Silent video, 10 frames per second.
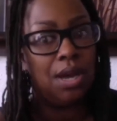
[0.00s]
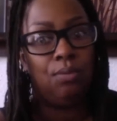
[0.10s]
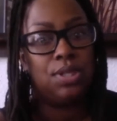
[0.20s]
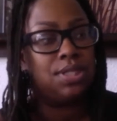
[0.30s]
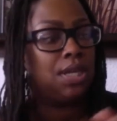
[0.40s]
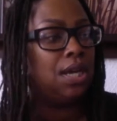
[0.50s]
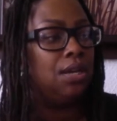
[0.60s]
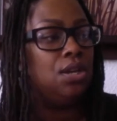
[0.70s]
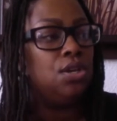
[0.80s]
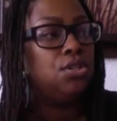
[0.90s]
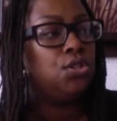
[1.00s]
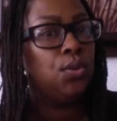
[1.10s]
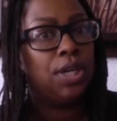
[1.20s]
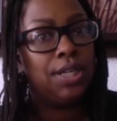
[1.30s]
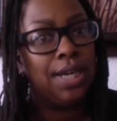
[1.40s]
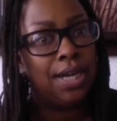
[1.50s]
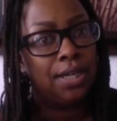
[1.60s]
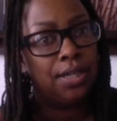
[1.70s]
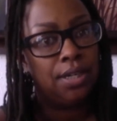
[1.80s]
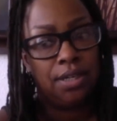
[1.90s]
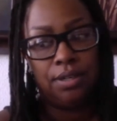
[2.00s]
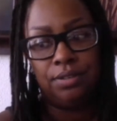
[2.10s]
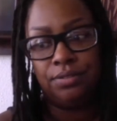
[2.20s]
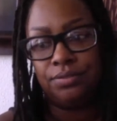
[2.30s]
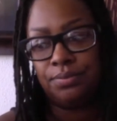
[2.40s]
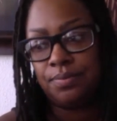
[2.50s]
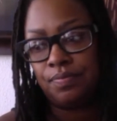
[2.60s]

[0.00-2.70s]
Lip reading: I was not doing a lot of